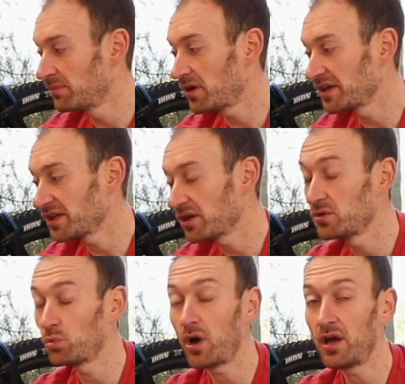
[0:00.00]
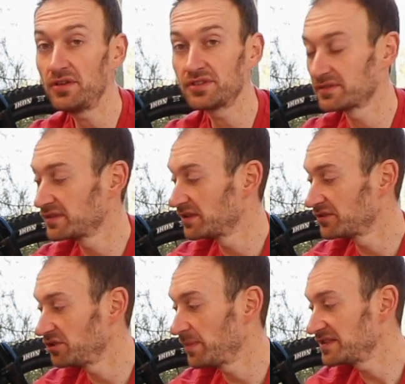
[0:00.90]
By going wireless,
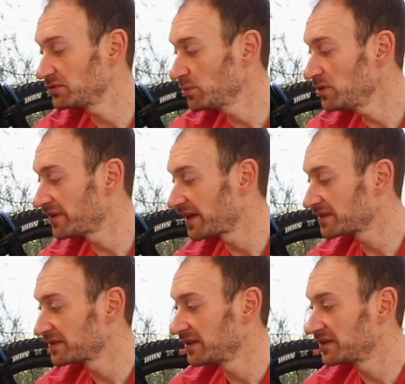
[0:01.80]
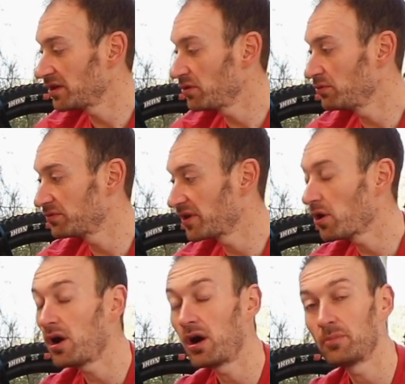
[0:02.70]
you basically remove that. So
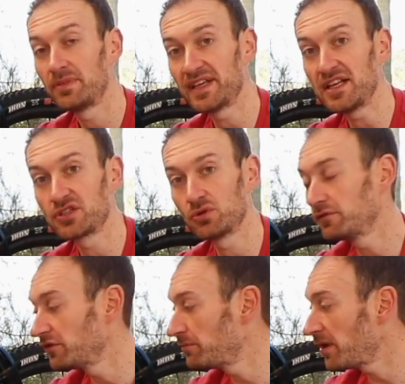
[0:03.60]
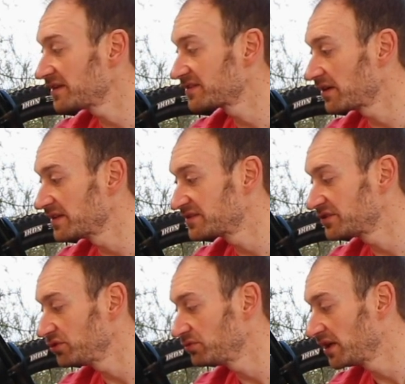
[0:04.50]
there are potential for bike designers
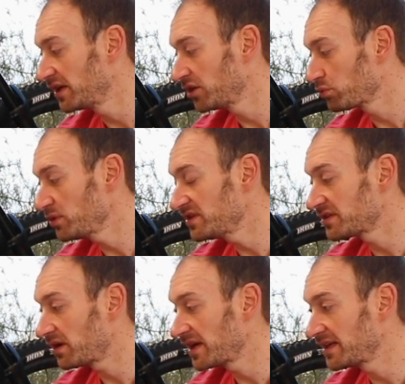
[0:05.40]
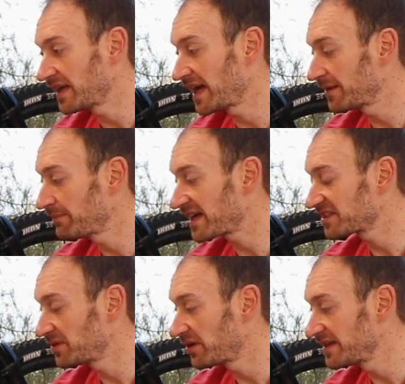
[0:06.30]
to redesign and
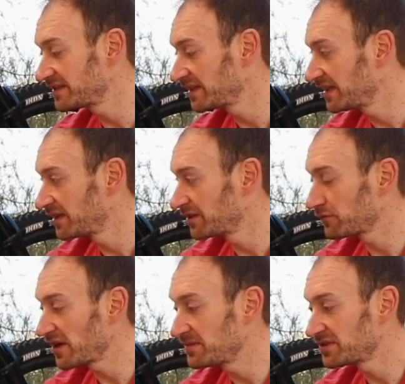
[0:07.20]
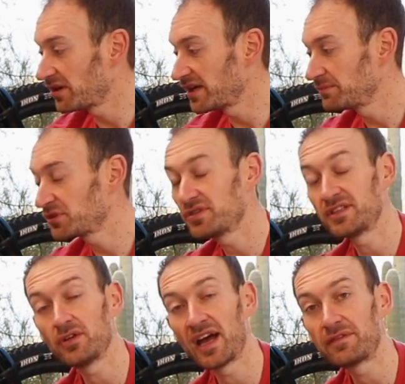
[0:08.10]
maximize the frame design because
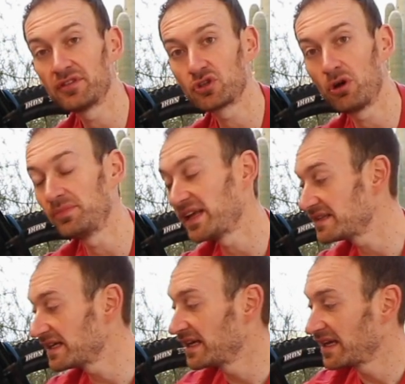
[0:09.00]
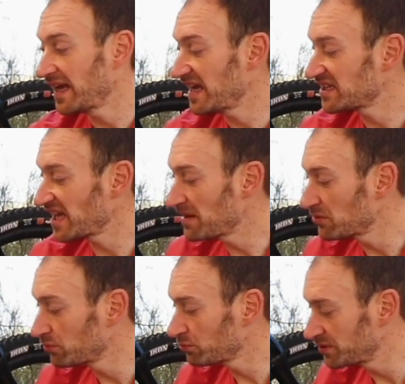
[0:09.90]
they don't have to accommodate a
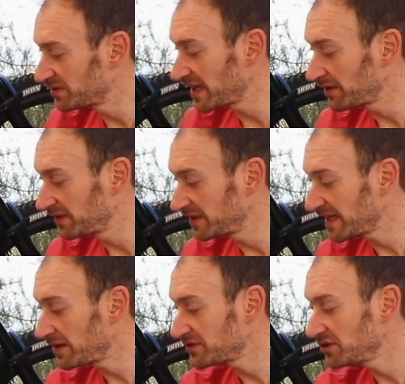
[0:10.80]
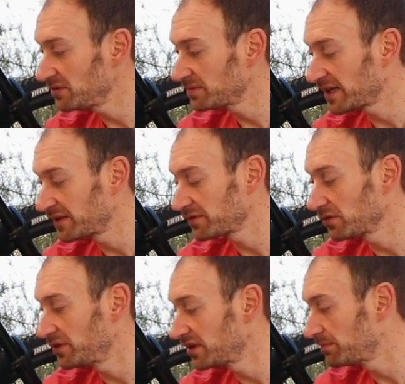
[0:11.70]
cable routed down the down tube and
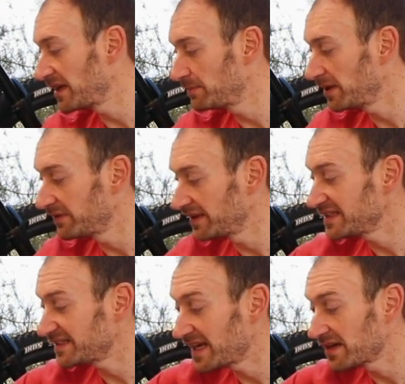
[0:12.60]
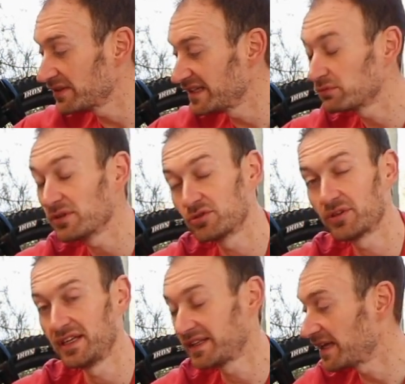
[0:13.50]
through the main pivot. And this area is really
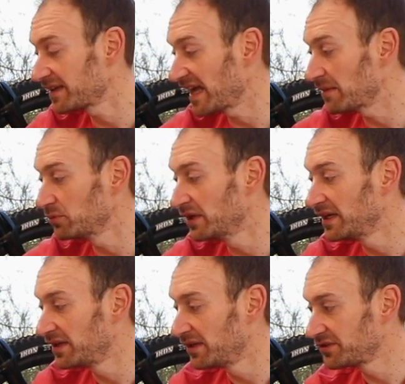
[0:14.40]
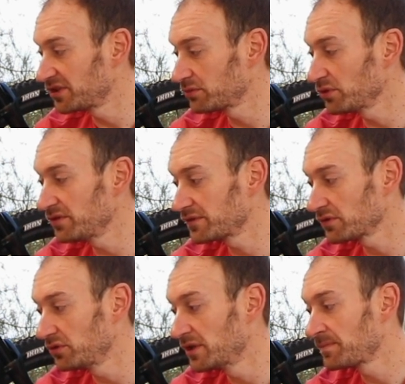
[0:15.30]
tricky to get a cable to route
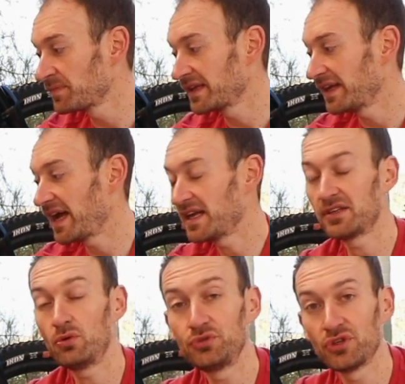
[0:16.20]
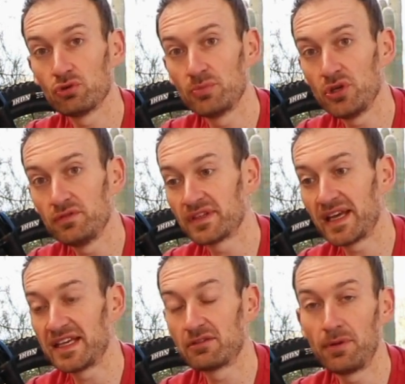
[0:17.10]
through. And it also removes
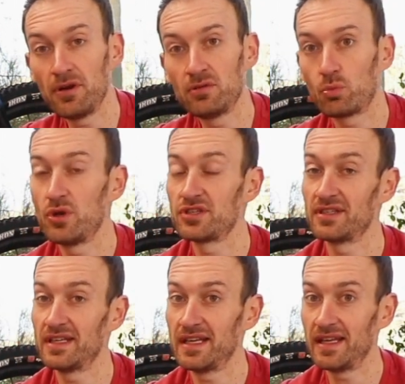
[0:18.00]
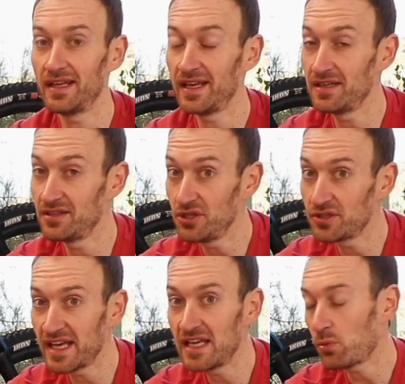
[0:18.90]
a component which in the
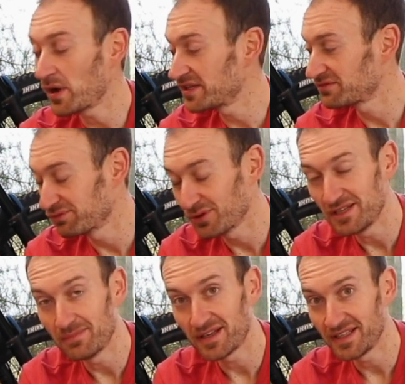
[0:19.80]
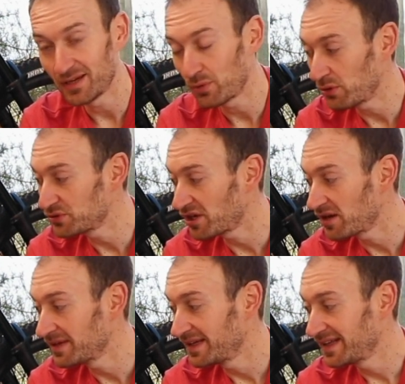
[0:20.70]
UK, where it's really muddy and wet all the
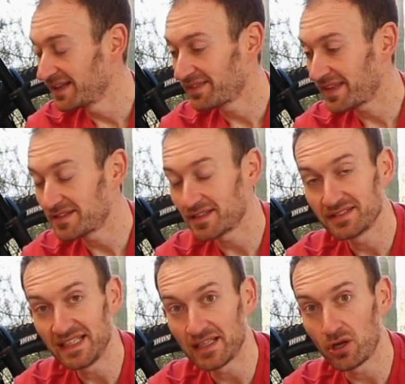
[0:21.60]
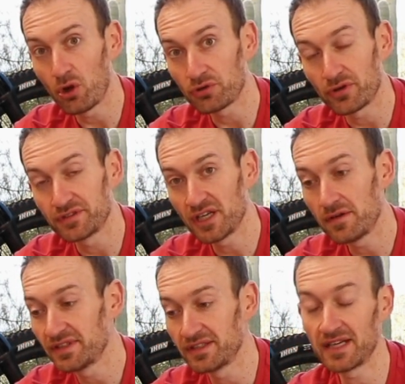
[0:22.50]
time, that doesn't need a lot of
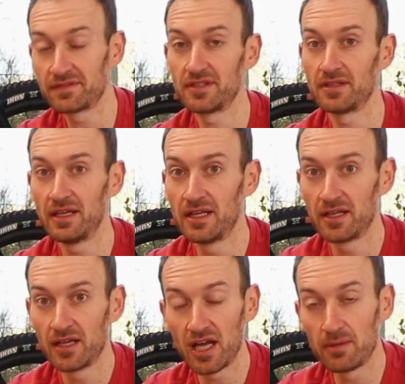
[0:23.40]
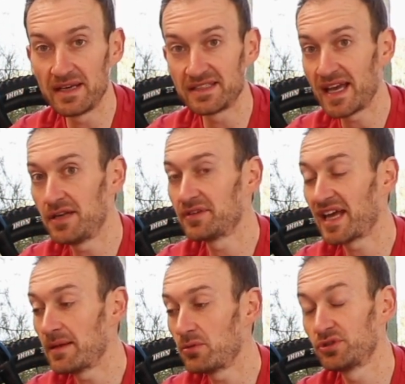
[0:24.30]
servicing. You have to maintain your
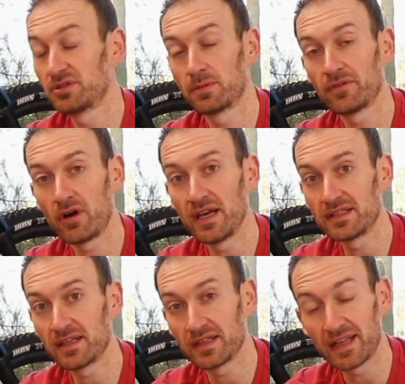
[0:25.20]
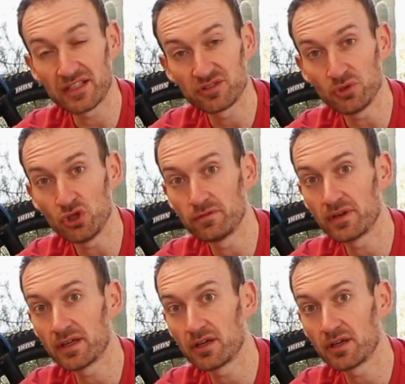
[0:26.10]
cables to provide that smooth